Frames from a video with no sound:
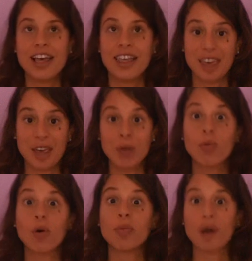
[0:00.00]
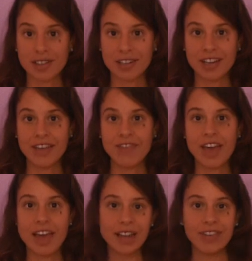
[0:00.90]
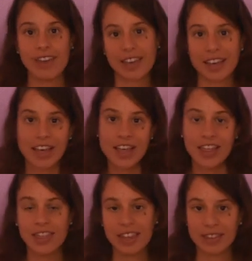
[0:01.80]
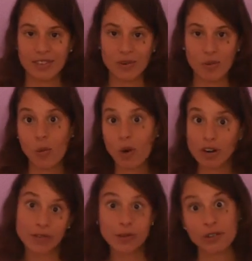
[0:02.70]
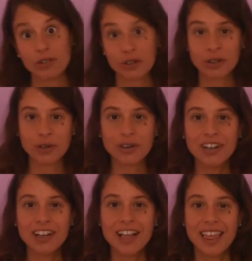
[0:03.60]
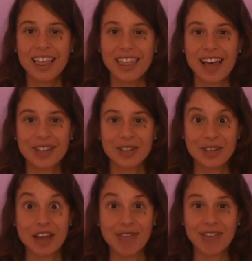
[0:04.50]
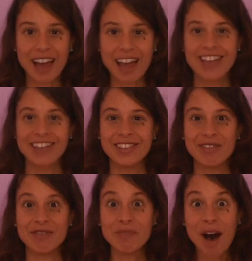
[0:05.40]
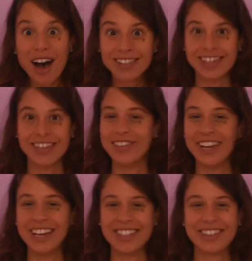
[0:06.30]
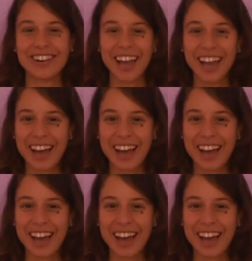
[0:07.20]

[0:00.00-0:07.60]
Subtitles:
think more positive. And it's like this wonderful circle that just never ends of positiveness, right?